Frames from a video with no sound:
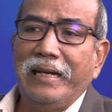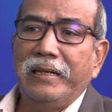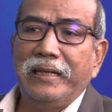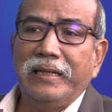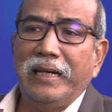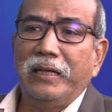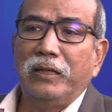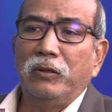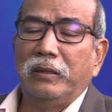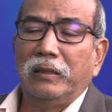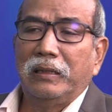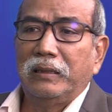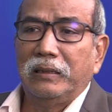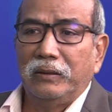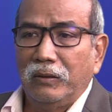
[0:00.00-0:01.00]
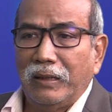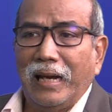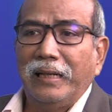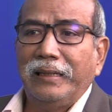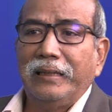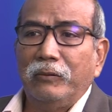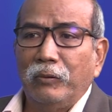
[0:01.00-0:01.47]
ringgit, you
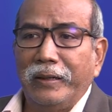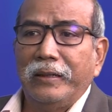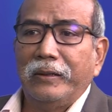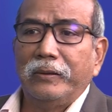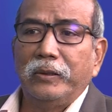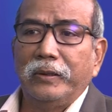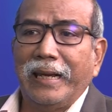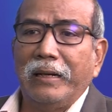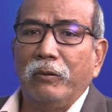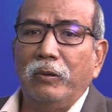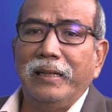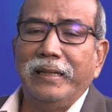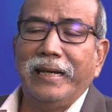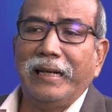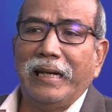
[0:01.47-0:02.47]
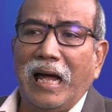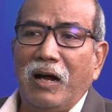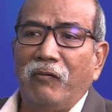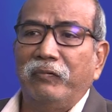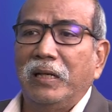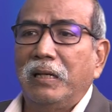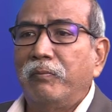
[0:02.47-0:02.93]
can only get
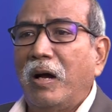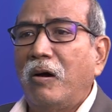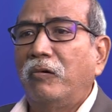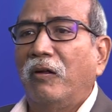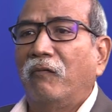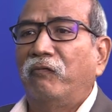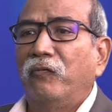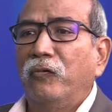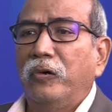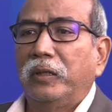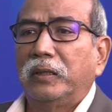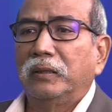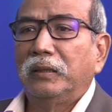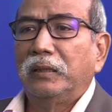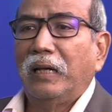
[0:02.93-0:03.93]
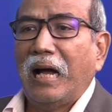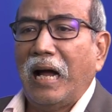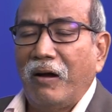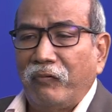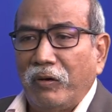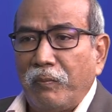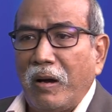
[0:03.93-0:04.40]
half the amount of food,
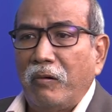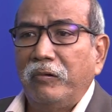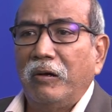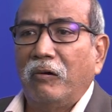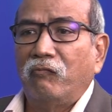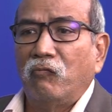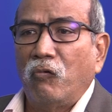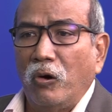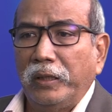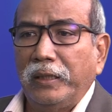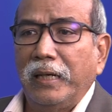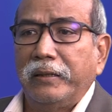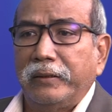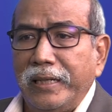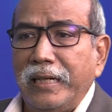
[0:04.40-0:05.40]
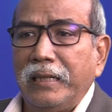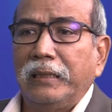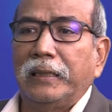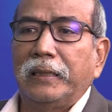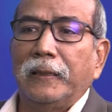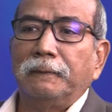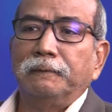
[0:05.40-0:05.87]
half amount of water, drinks.
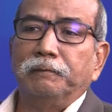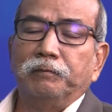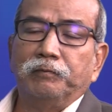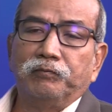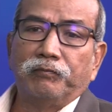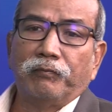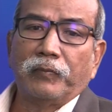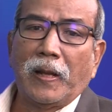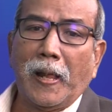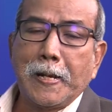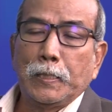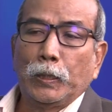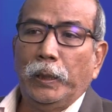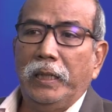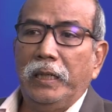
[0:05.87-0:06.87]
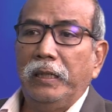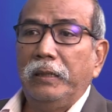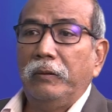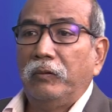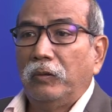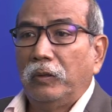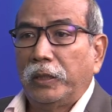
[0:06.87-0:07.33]

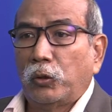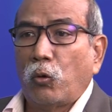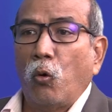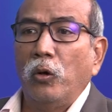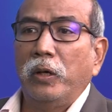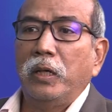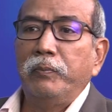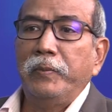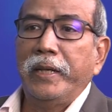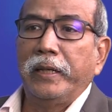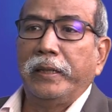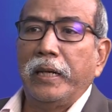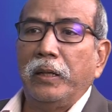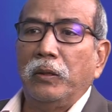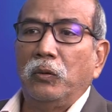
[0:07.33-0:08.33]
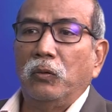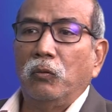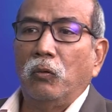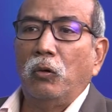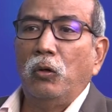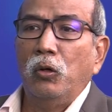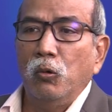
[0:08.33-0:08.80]
He scolded me again.
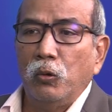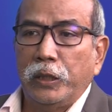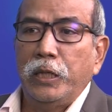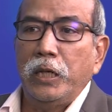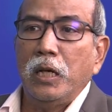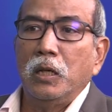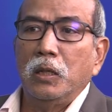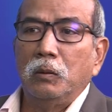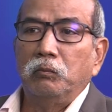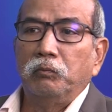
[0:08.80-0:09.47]
Look here,